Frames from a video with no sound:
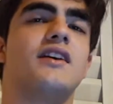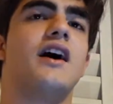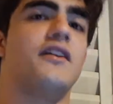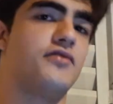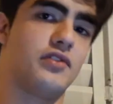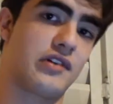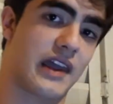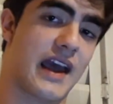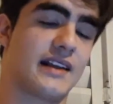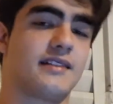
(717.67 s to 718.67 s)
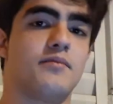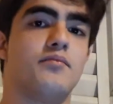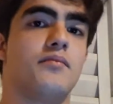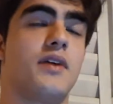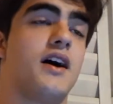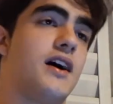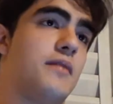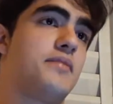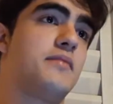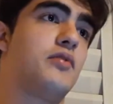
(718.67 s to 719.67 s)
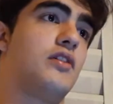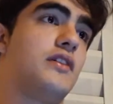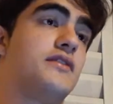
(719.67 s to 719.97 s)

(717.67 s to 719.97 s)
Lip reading: If you look at people in